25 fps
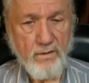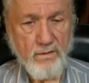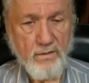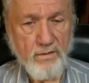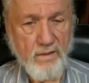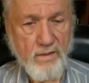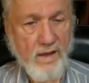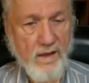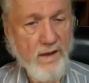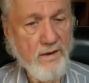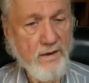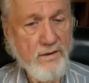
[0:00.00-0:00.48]

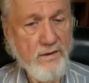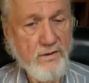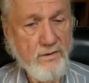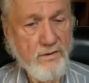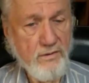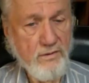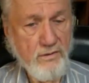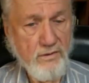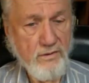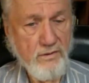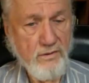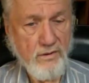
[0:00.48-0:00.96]
That,
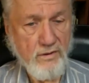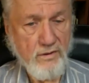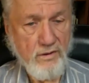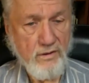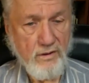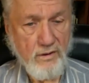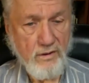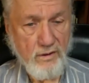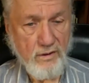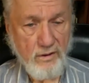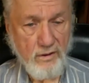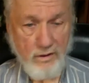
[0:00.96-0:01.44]

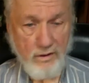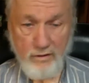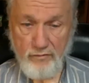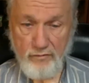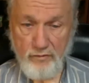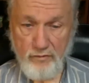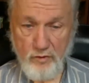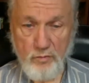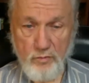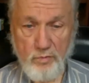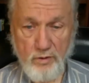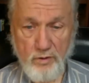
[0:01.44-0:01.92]
if you